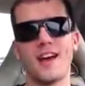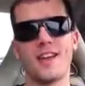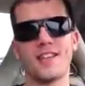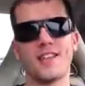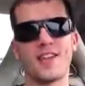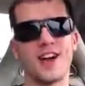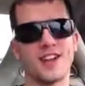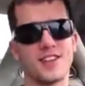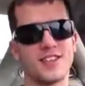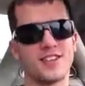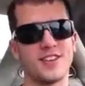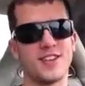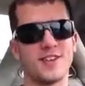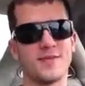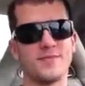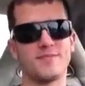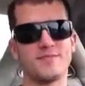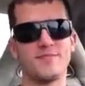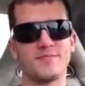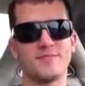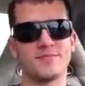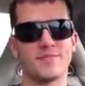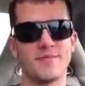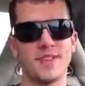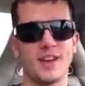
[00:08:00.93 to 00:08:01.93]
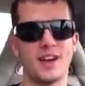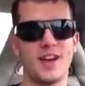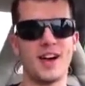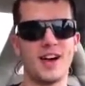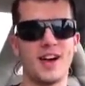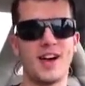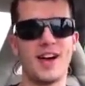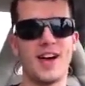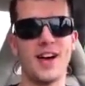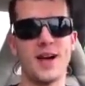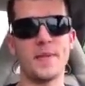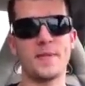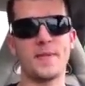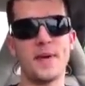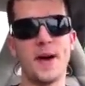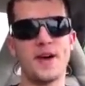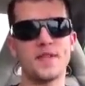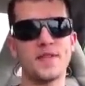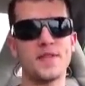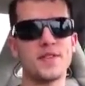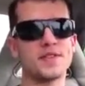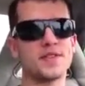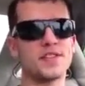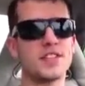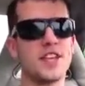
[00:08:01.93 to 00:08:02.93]
Thought so.
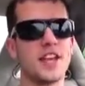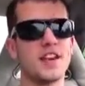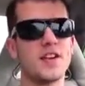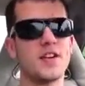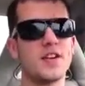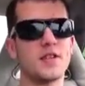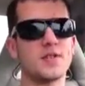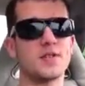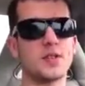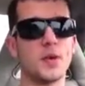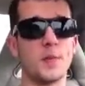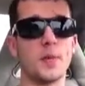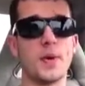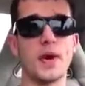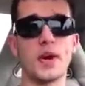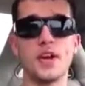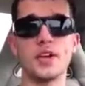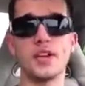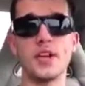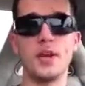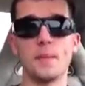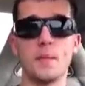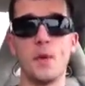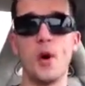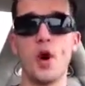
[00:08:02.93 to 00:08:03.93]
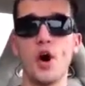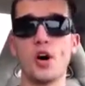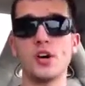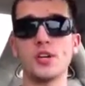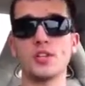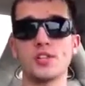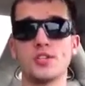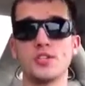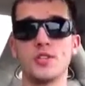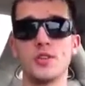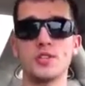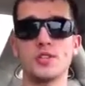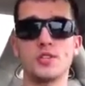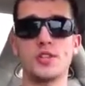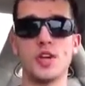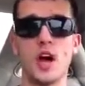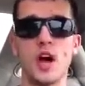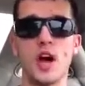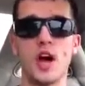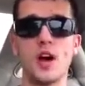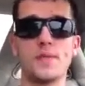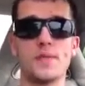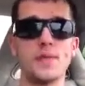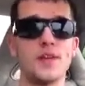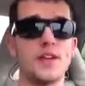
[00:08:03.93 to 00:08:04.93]
Bellevue Center. So apparently the mall was closed
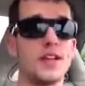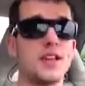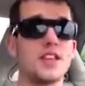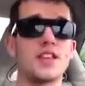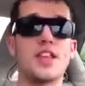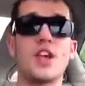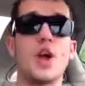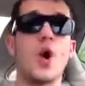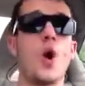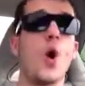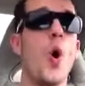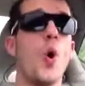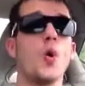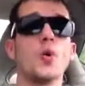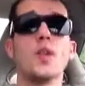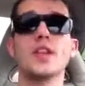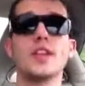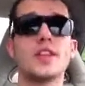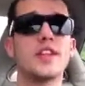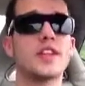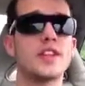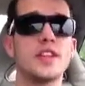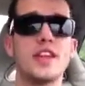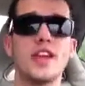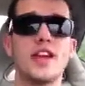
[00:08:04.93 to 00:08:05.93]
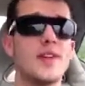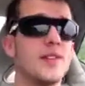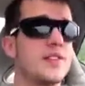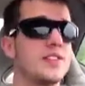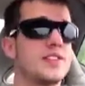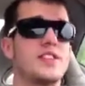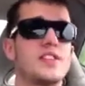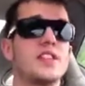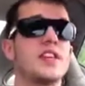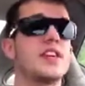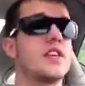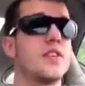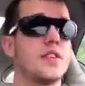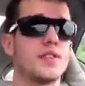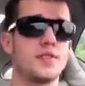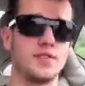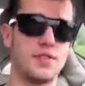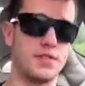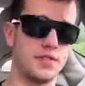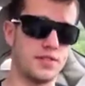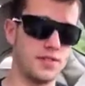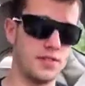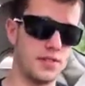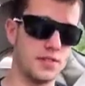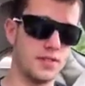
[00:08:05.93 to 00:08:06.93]
off, and the only thing there is
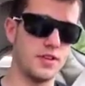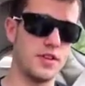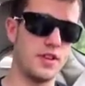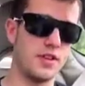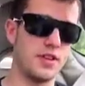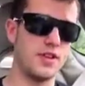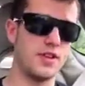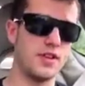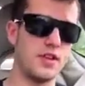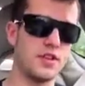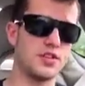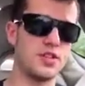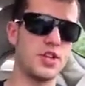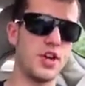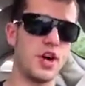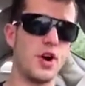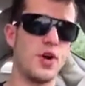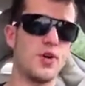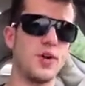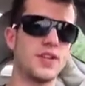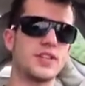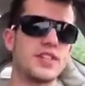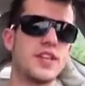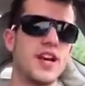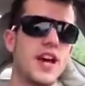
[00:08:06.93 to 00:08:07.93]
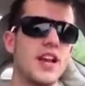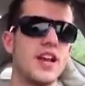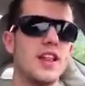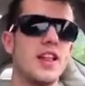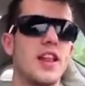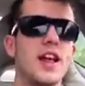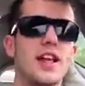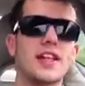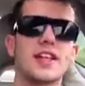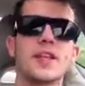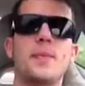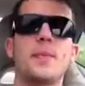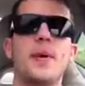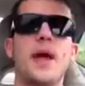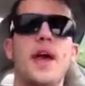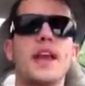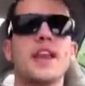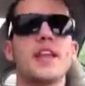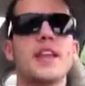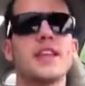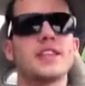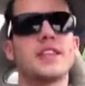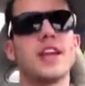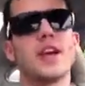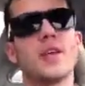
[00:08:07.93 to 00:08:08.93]
Sears. So it's kind of like the
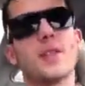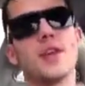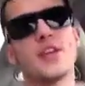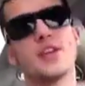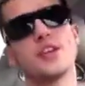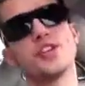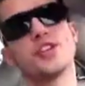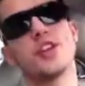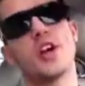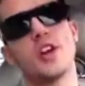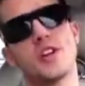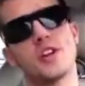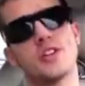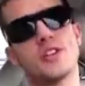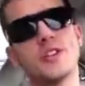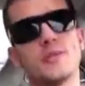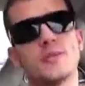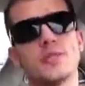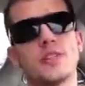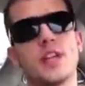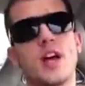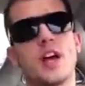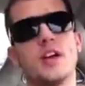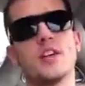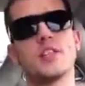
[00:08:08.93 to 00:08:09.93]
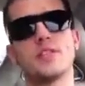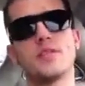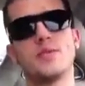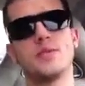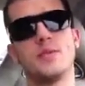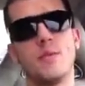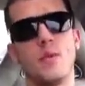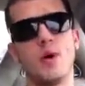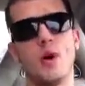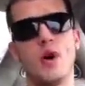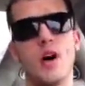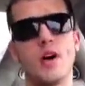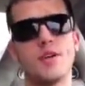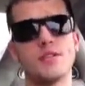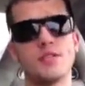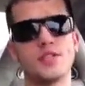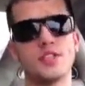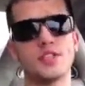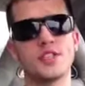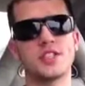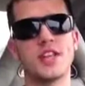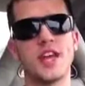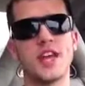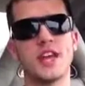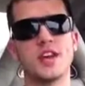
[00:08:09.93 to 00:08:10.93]
Pennies, how they shuttered themselves from the mall I was
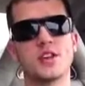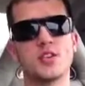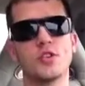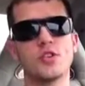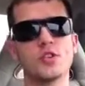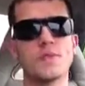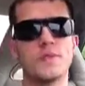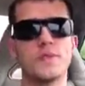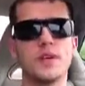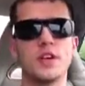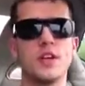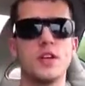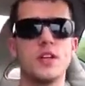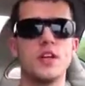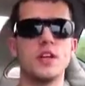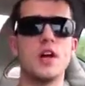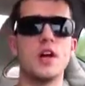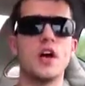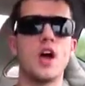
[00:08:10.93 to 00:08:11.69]
just at in Cookeville.